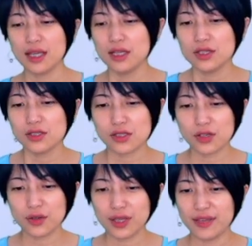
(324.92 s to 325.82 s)

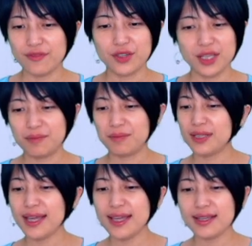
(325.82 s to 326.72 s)
So if you hit
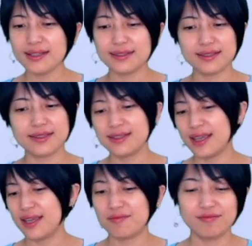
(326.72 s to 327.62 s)
play, the
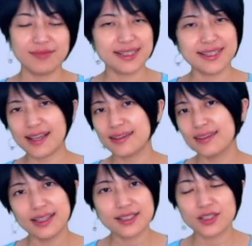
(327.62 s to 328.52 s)
same exact
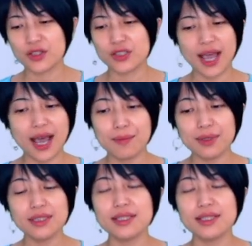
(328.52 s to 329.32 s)
thing is going to happen.